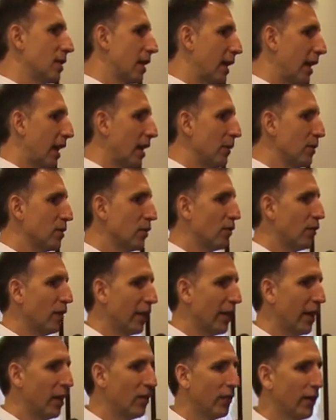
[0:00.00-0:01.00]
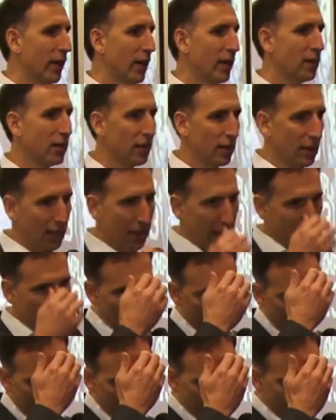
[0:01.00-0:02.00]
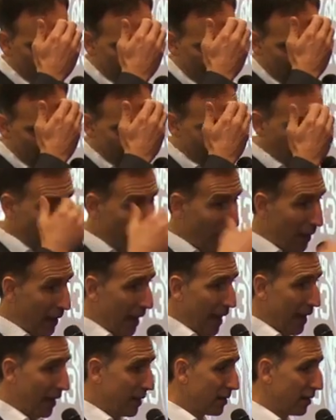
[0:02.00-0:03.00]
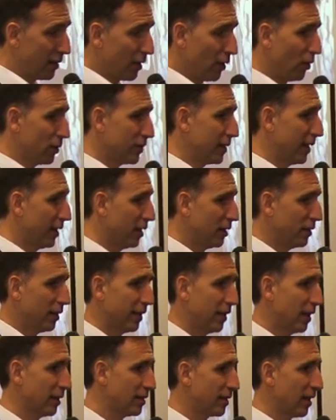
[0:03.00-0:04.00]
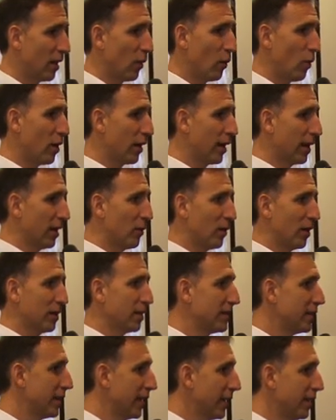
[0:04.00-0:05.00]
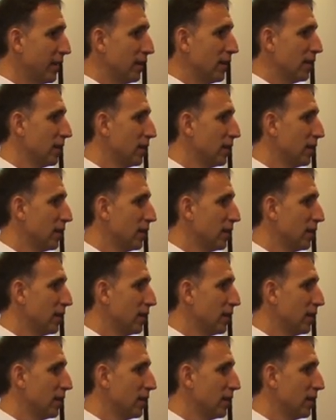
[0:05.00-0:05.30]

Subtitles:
came to Philadelphia, and drove my luggage in the hotel, and I started walking around the city